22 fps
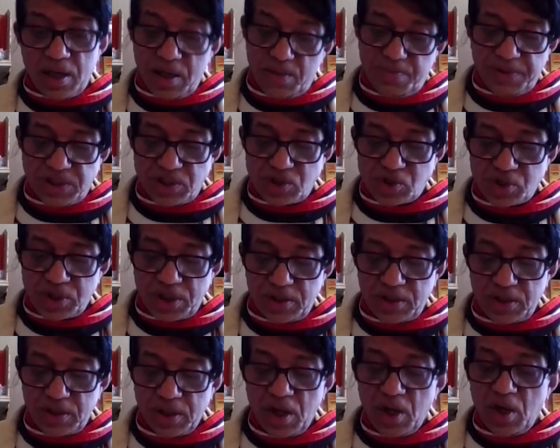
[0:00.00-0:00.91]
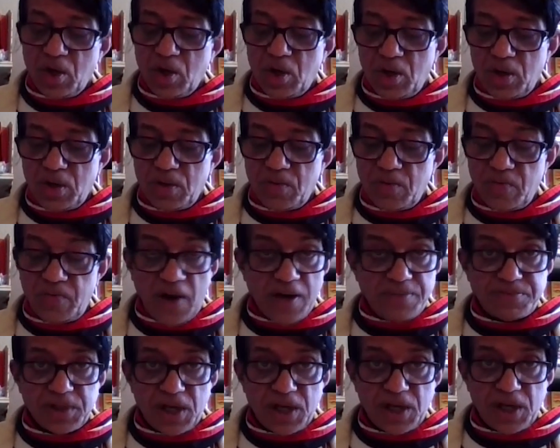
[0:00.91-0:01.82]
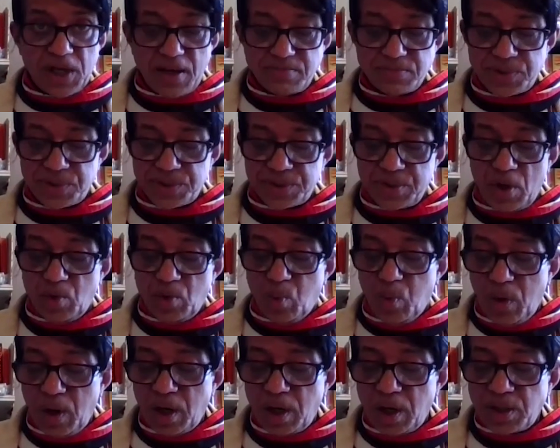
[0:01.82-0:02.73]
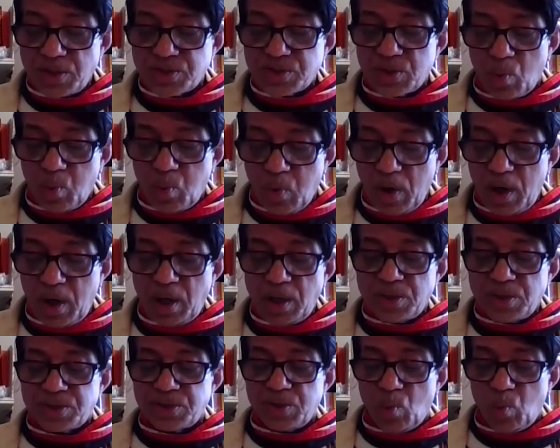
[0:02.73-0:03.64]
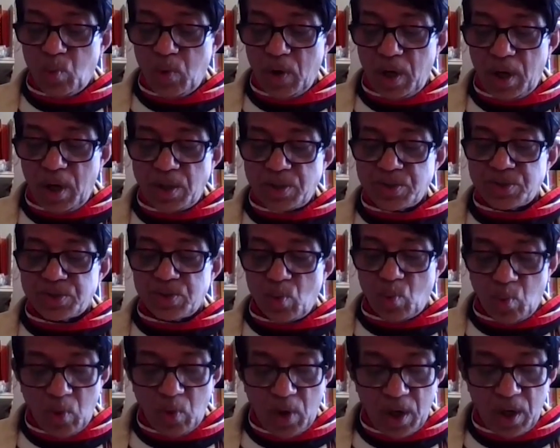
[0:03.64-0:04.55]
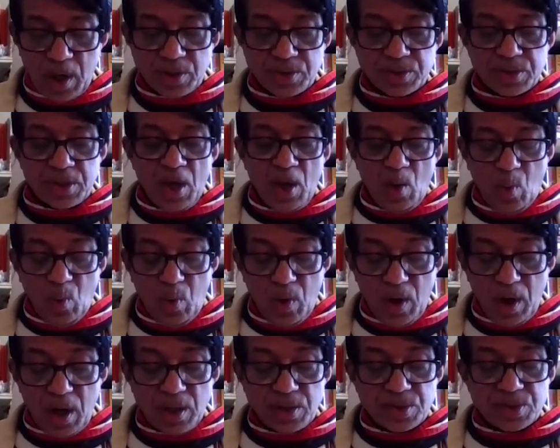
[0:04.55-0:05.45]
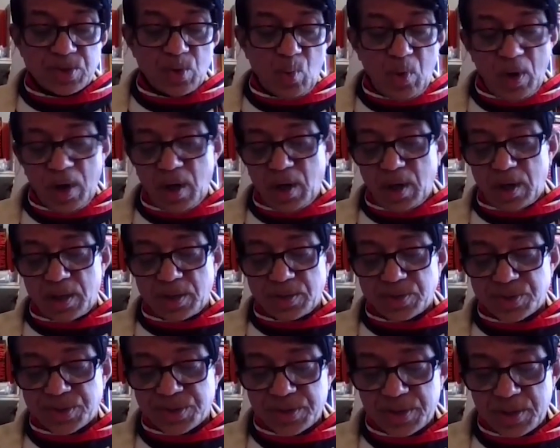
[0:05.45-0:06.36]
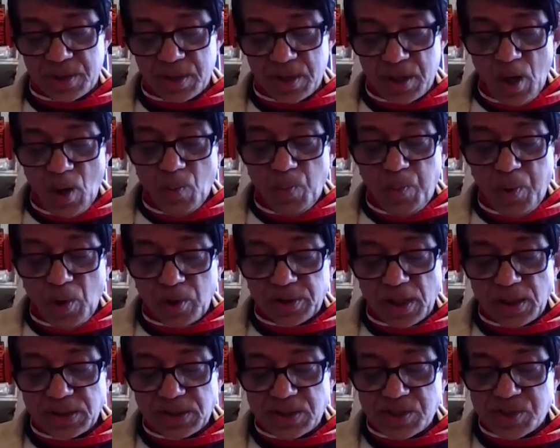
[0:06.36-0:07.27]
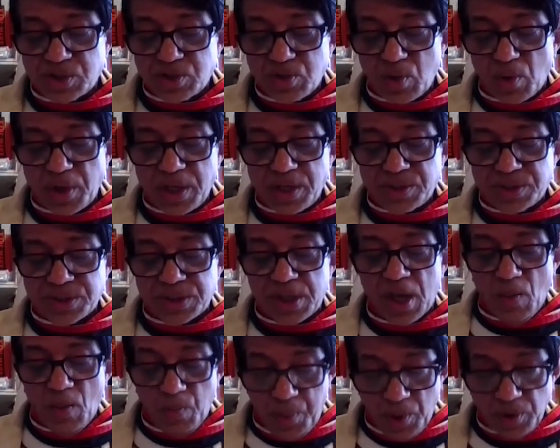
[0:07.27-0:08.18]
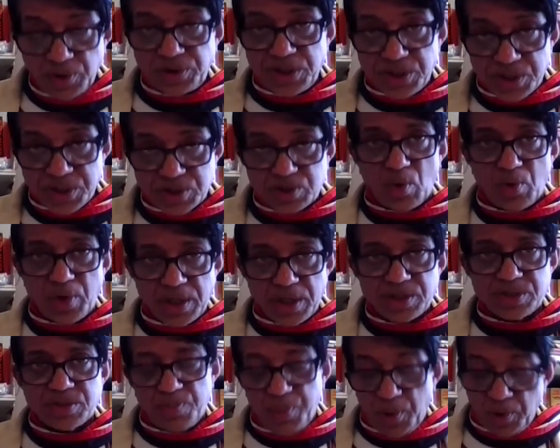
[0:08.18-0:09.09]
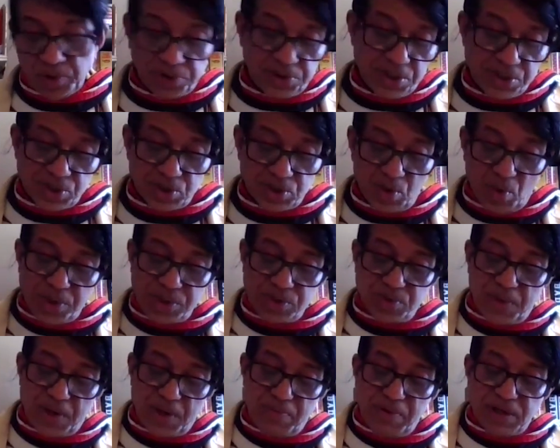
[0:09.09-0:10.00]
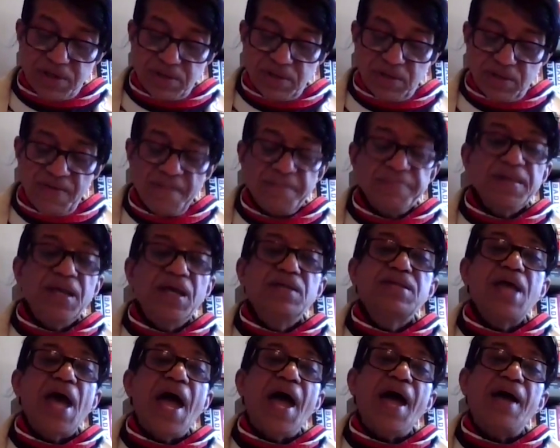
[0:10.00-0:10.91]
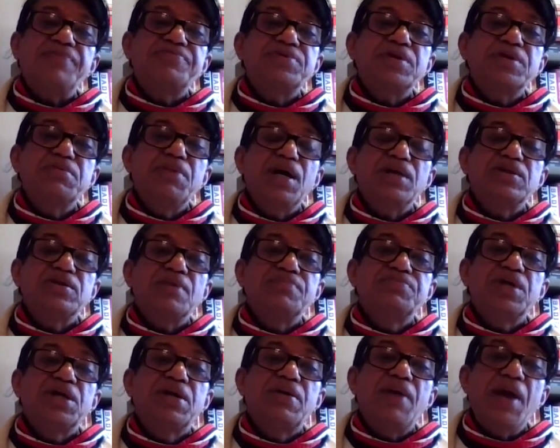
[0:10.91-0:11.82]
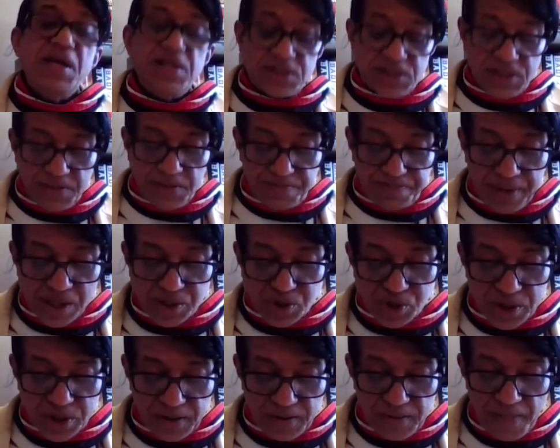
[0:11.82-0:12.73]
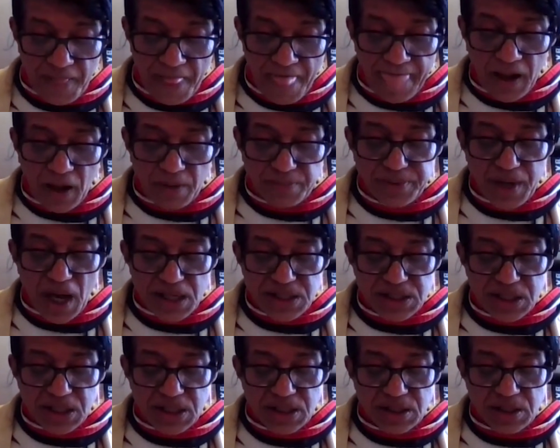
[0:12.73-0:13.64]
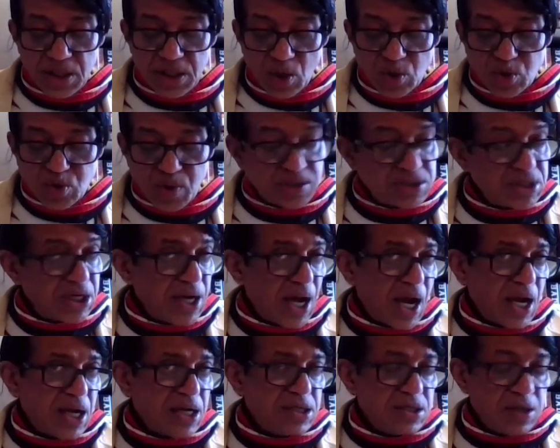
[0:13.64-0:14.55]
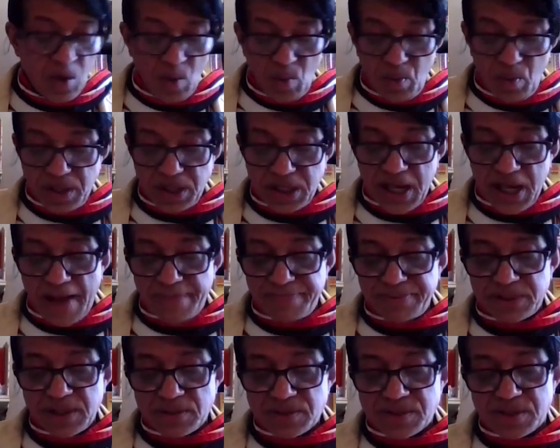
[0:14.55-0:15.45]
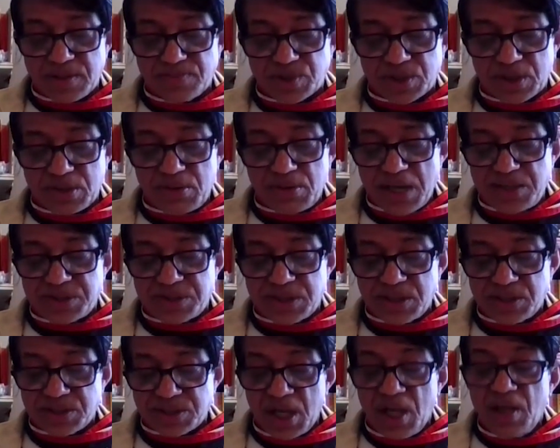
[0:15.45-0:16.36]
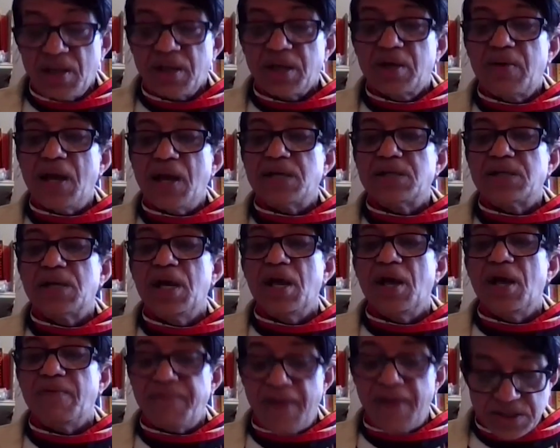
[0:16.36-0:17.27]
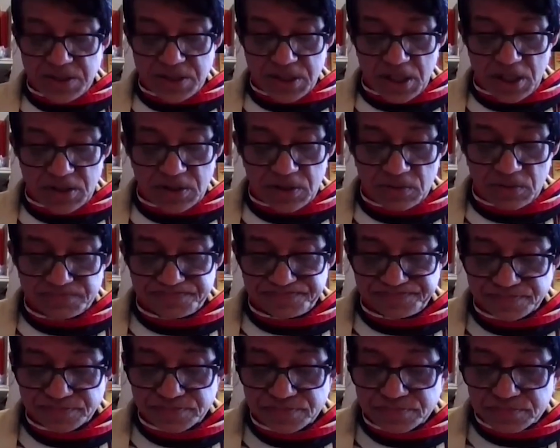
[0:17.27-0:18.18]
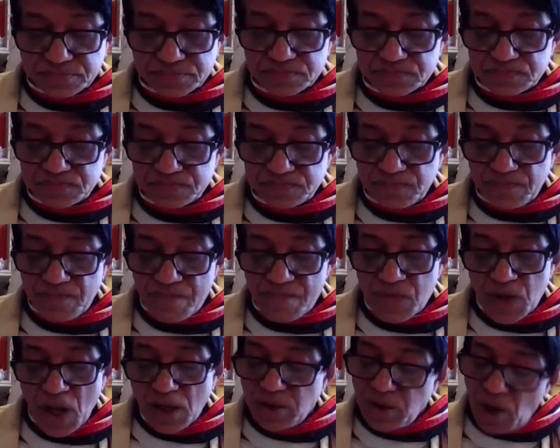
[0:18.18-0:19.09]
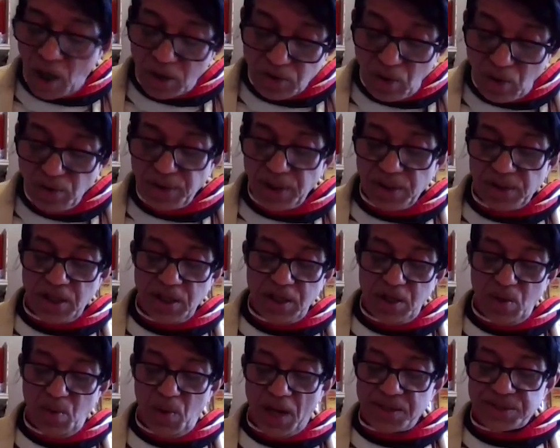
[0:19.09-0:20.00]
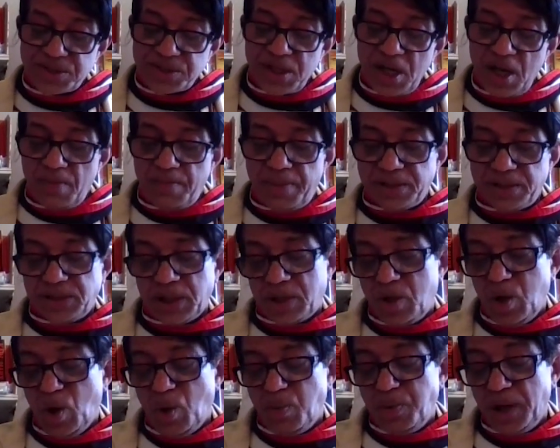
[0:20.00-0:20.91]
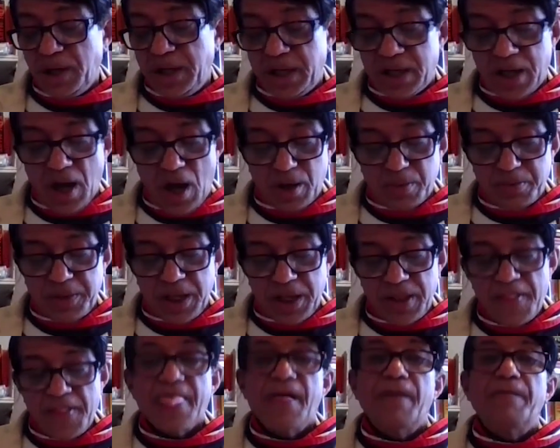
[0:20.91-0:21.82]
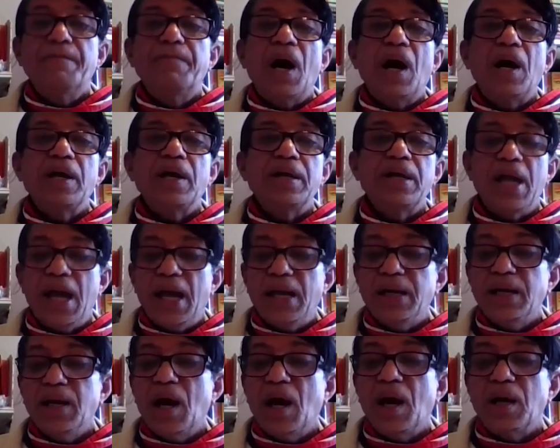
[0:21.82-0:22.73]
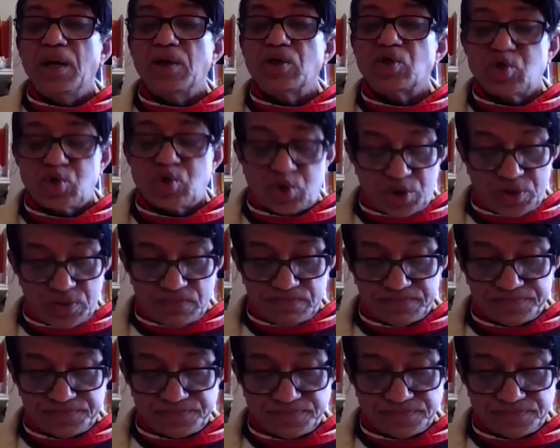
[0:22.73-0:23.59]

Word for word: repetition five times or words, words, words, words, words, words. Both are the stories, both the stories, both the stories were written in the aftermath of the Great Depression of 1929 when capitalism's crisis greatly affected not only the US, but the global economy by and large.